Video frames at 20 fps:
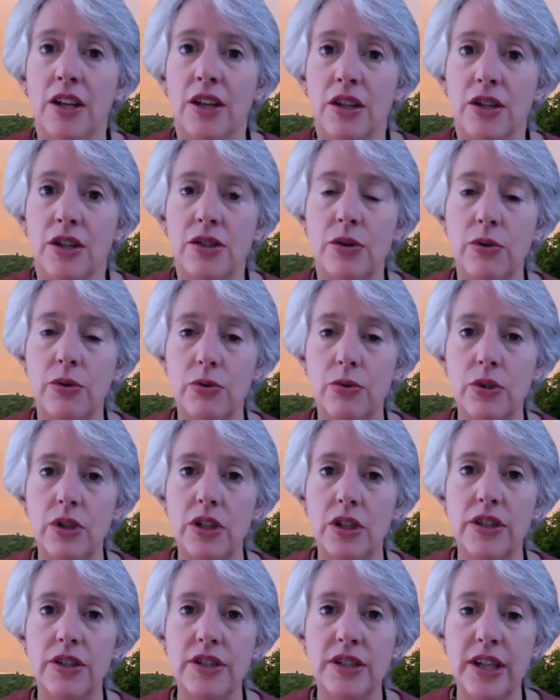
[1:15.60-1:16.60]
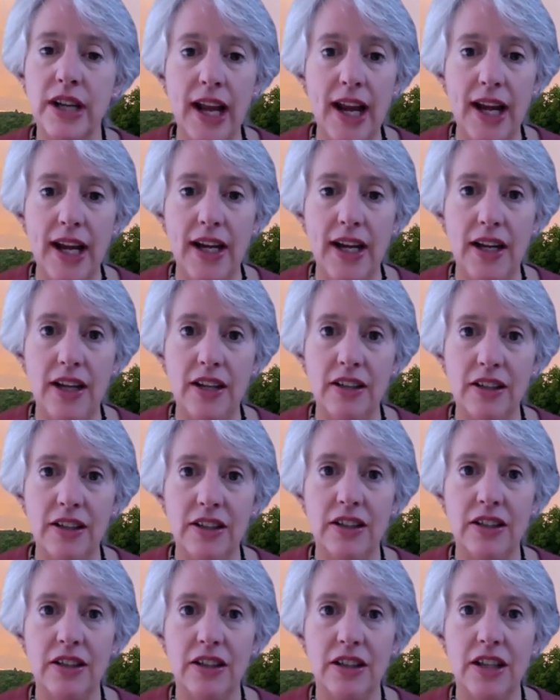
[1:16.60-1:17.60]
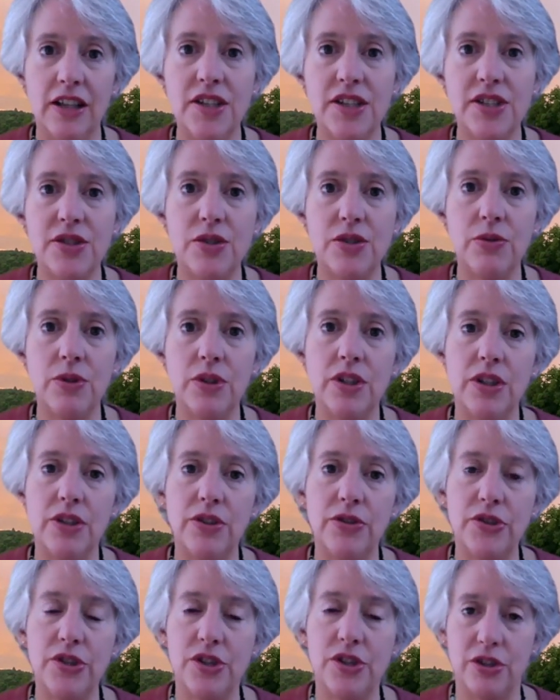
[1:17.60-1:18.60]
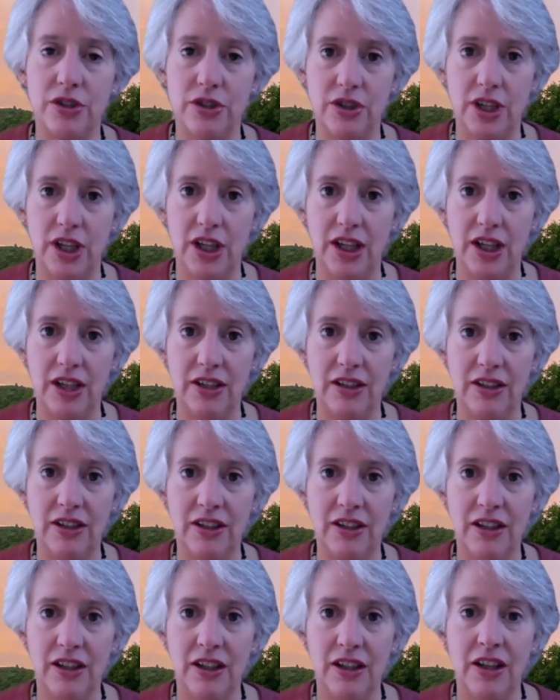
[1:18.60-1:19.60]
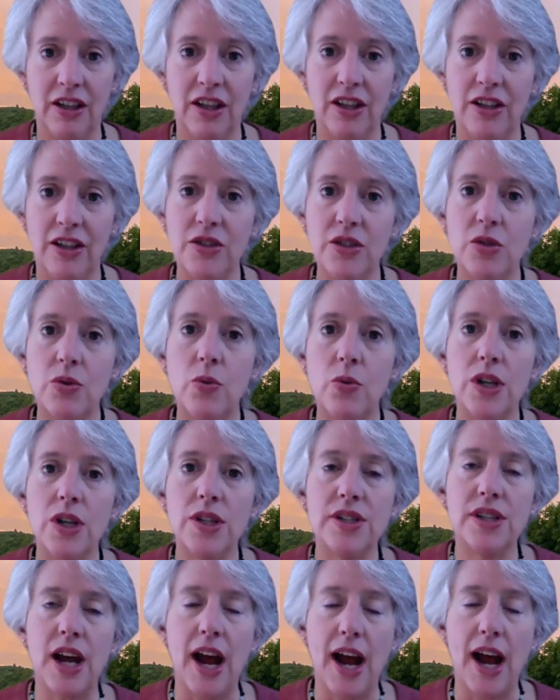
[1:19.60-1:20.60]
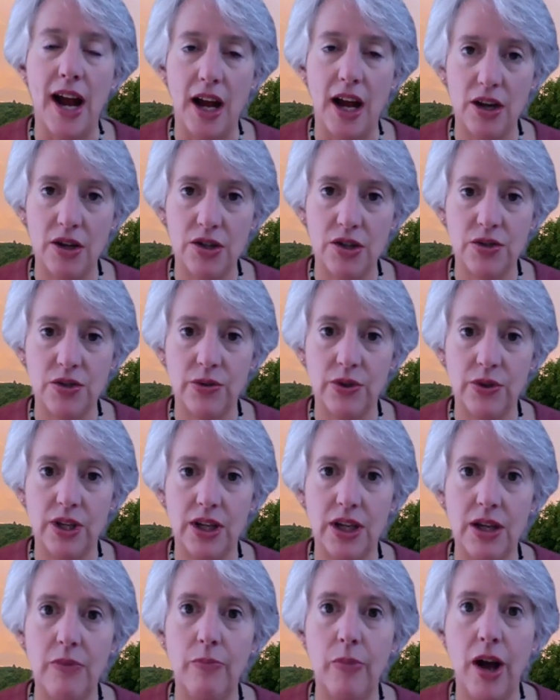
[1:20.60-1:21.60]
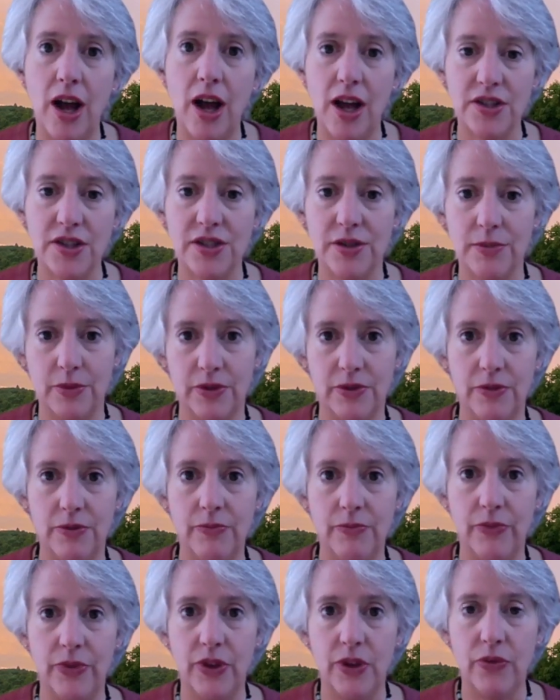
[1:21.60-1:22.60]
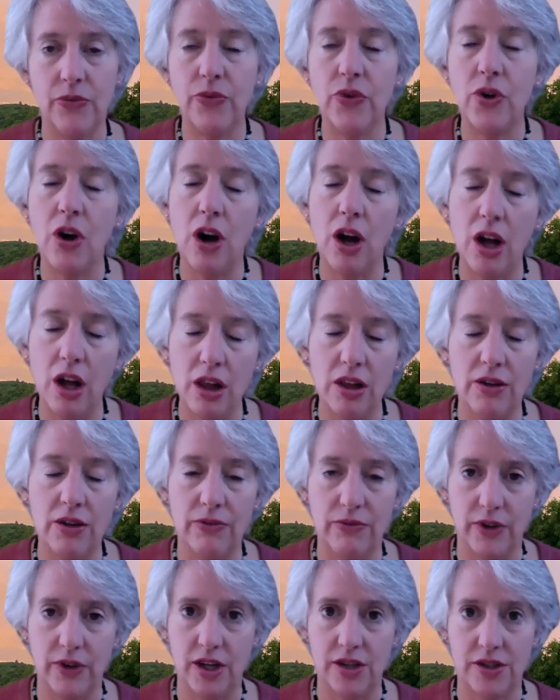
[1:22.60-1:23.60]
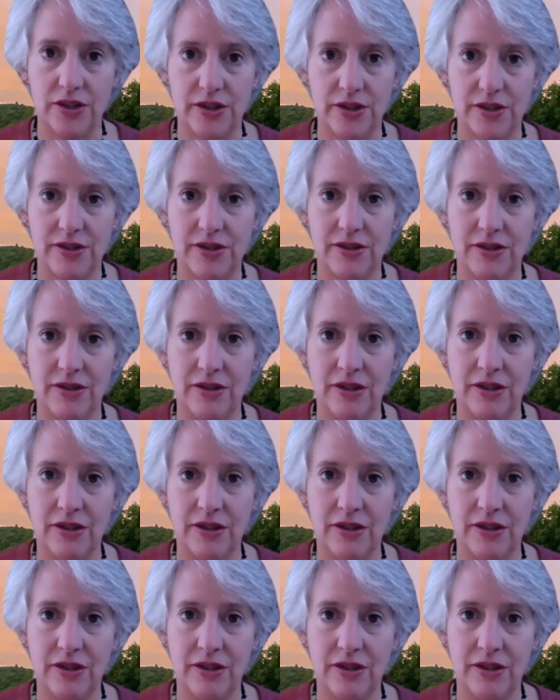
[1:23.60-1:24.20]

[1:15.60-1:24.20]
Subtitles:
So today, let's do a little journey into what's actually possible for all of us.